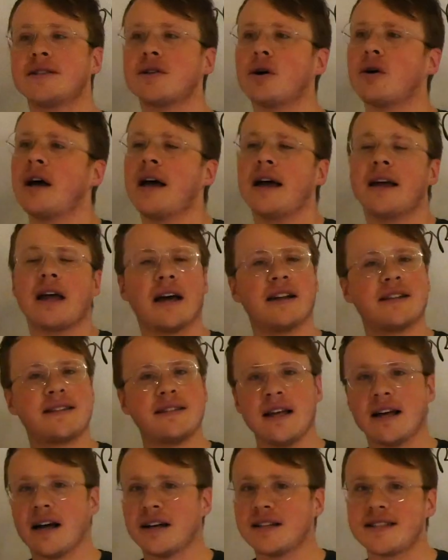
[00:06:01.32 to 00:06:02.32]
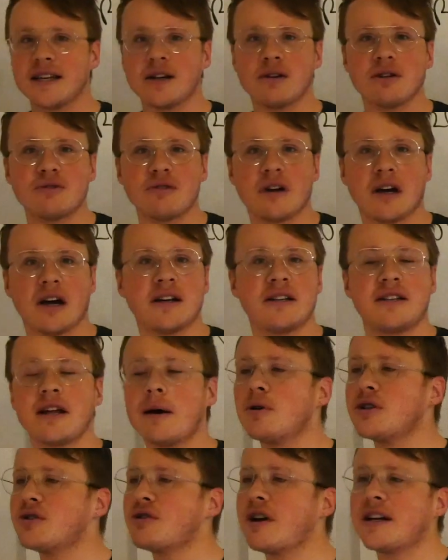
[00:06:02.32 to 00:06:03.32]
So a
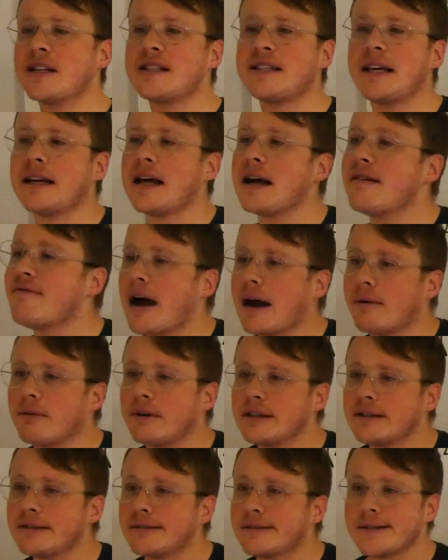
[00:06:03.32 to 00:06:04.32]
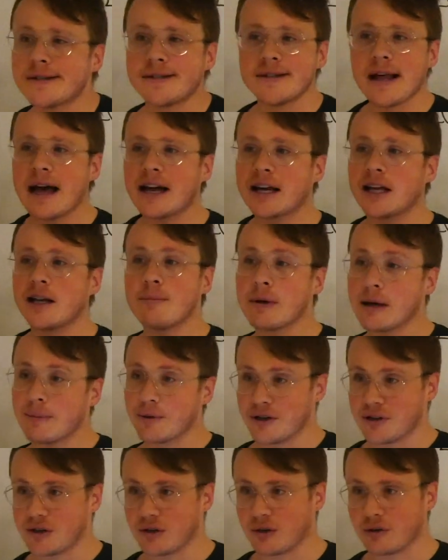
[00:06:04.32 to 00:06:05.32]
double-stranded DNA virus is not going to be
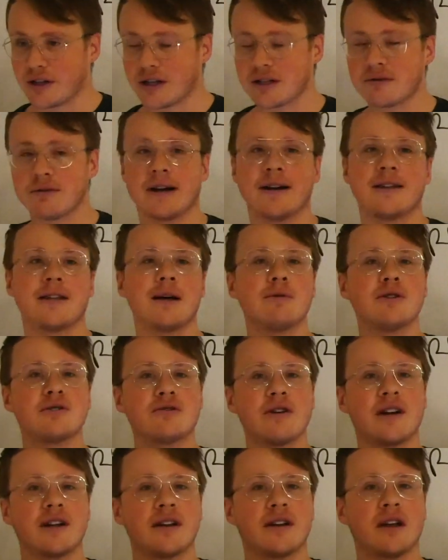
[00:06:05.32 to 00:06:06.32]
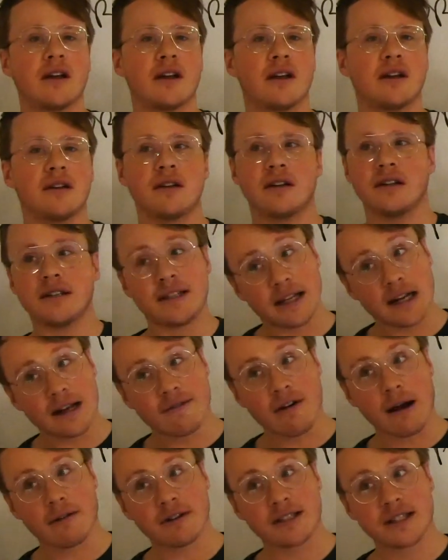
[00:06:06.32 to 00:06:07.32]
able to do this, right? A double-stranded DNA
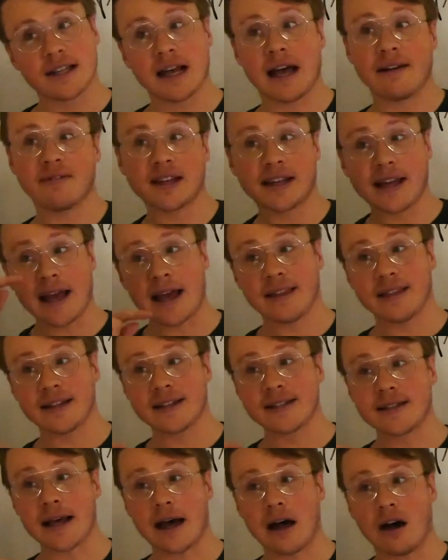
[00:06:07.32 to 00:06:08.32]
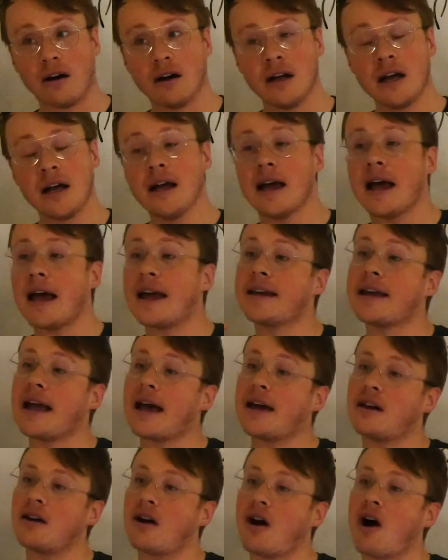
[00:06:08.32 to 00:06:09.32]
virus is going to have to get in the cell and
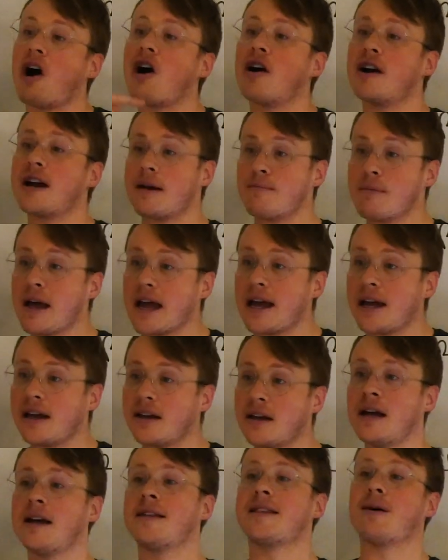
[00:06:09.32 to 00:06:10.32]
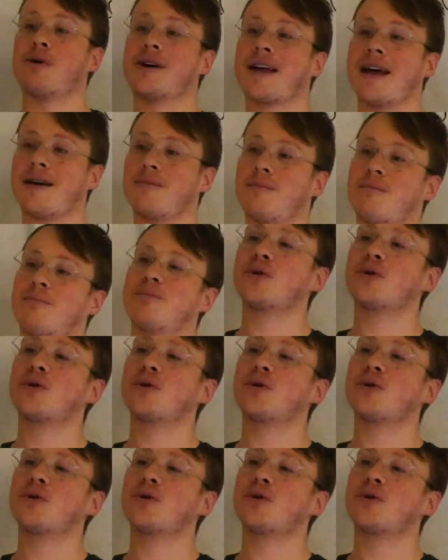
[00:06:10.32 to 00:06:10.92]
get RNA made that will get